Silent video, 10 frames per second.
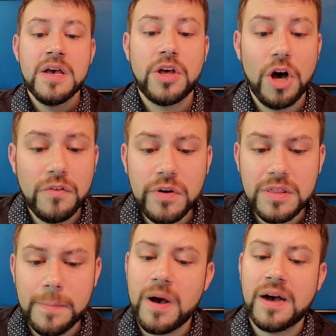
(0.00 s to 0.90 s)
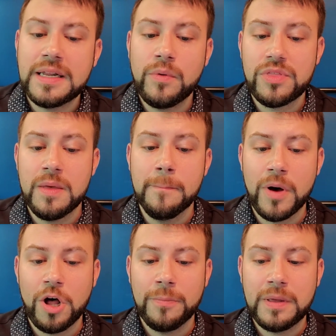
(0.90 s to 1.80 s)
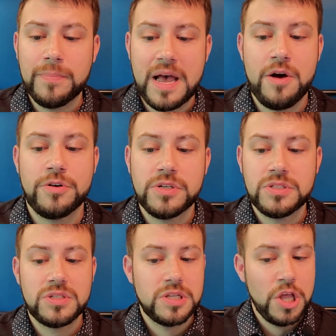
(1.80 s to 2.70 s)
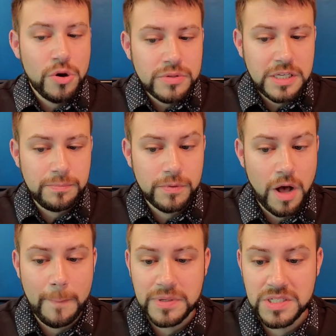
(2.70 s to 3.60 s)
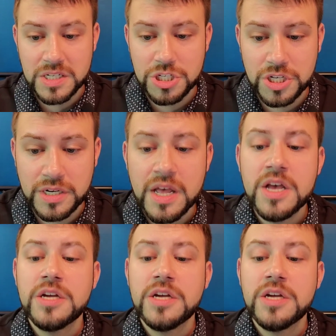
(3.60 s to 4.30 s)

covered the body with embalming powder to slow decomposition,